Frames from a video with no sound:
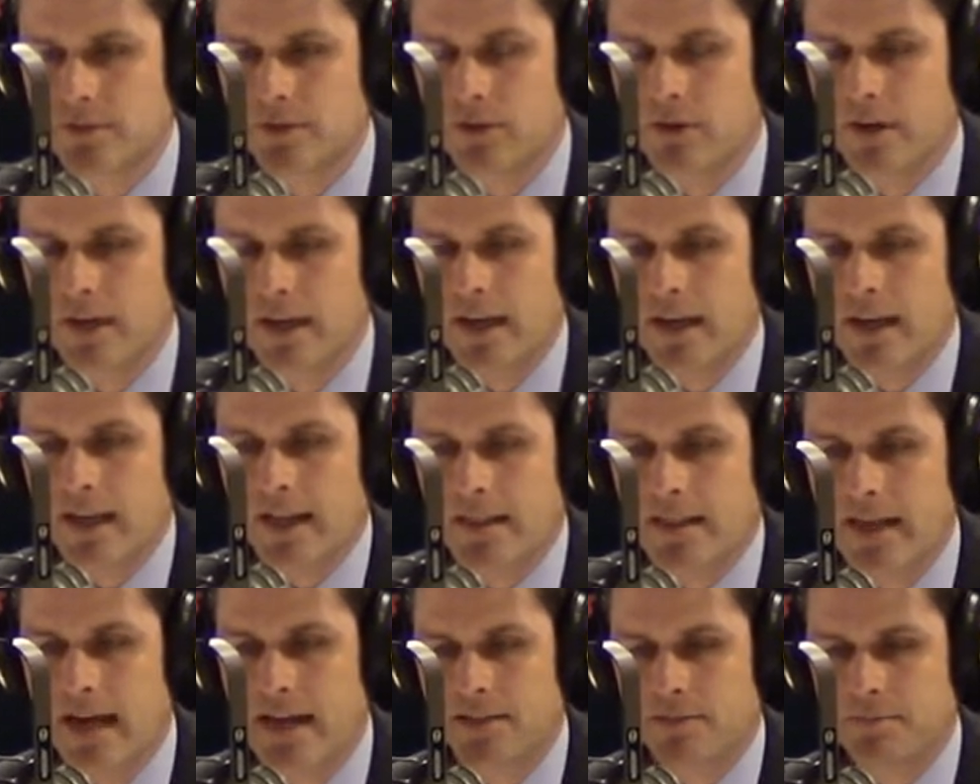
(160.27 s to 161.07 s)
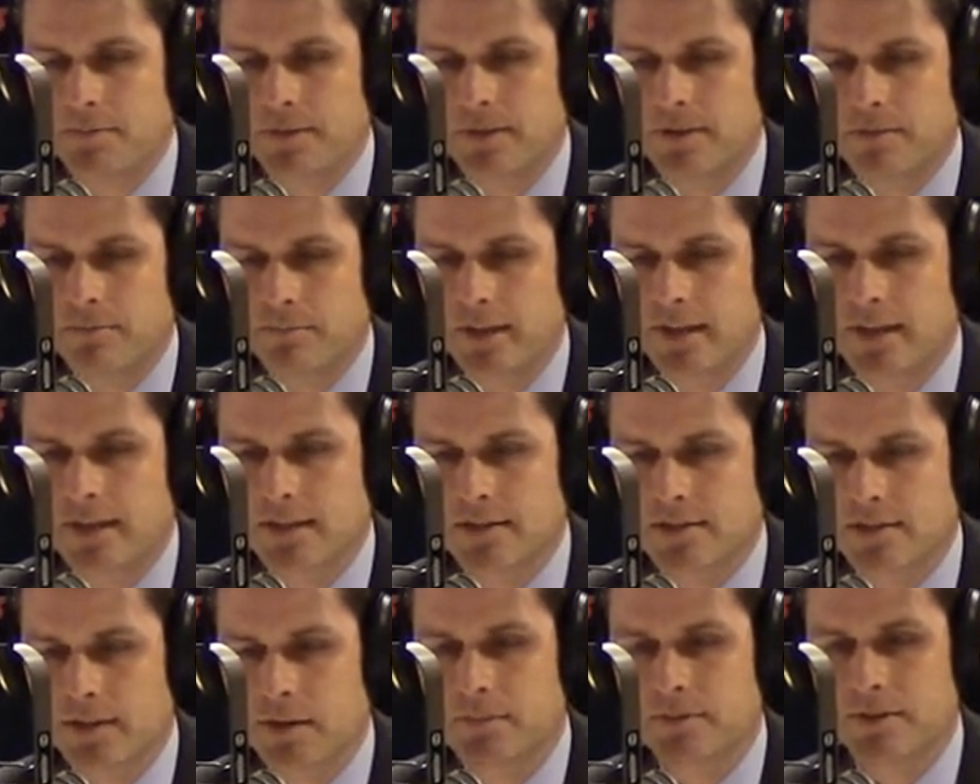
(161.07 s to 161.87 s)
So that's been the
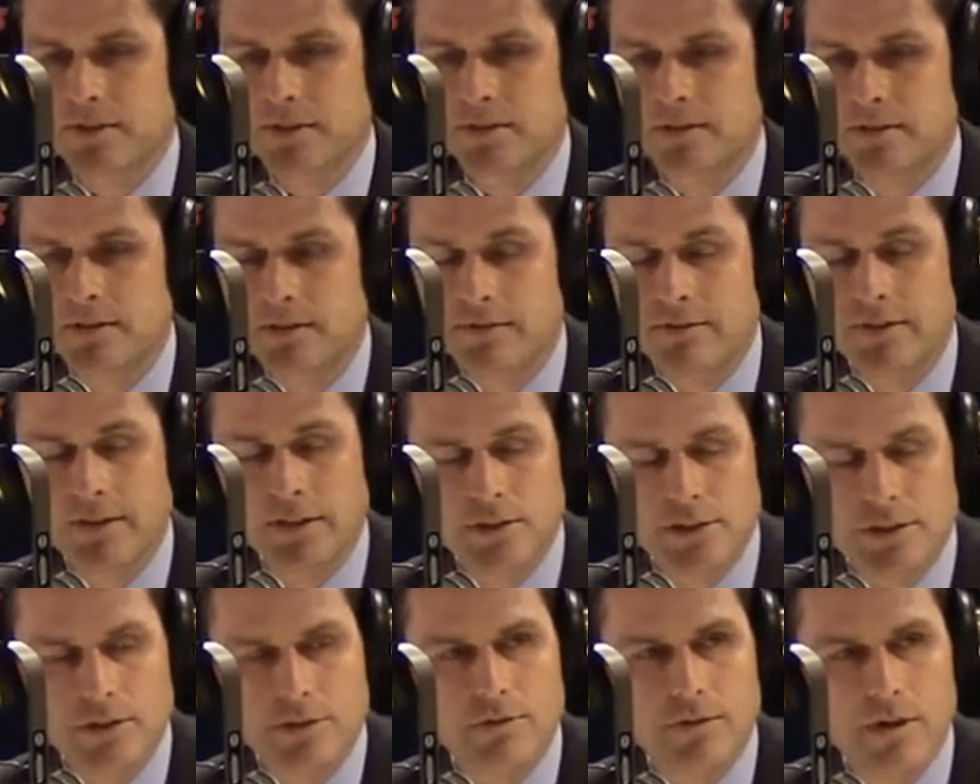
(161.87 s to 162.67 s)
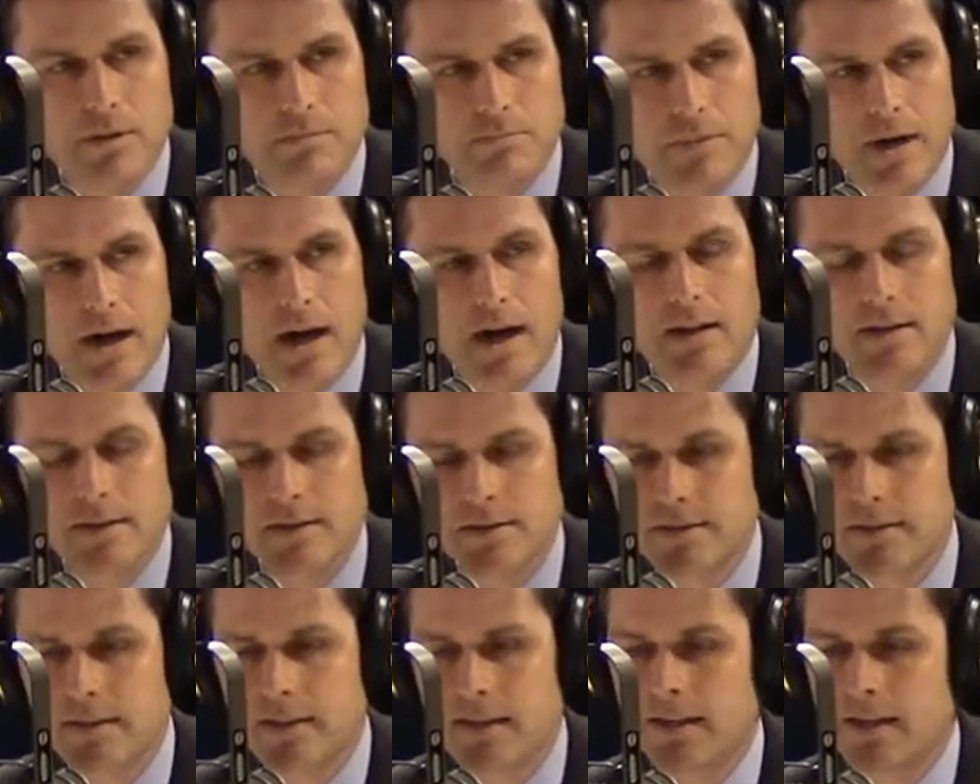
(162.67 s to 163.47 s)
biggest substantive issue on
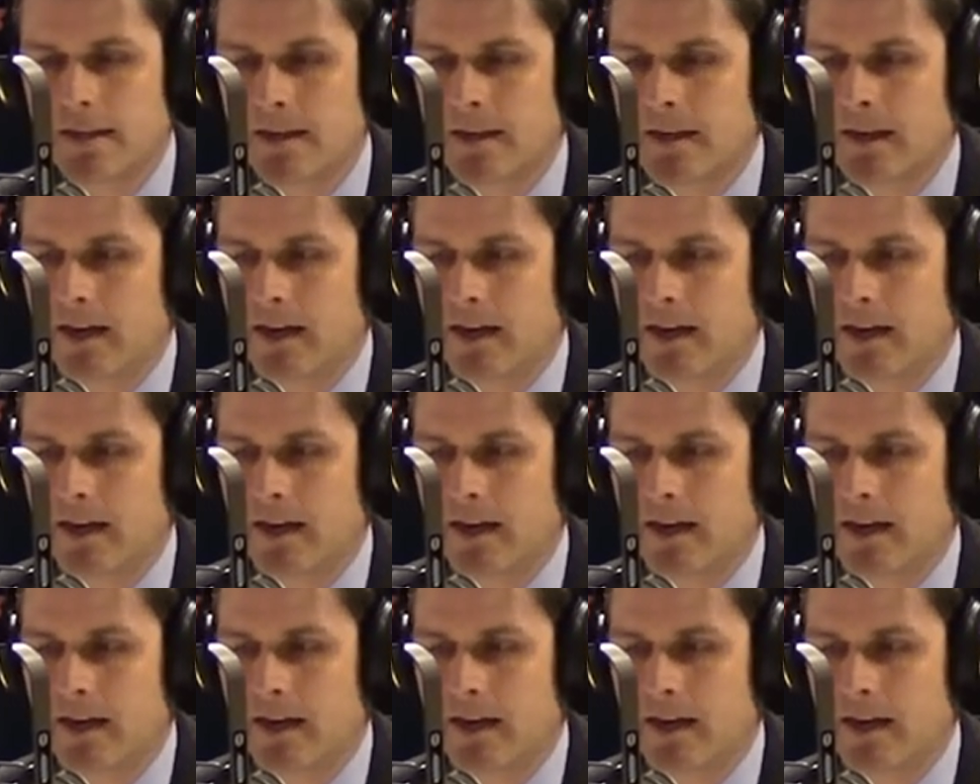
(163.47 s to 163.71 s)
policy.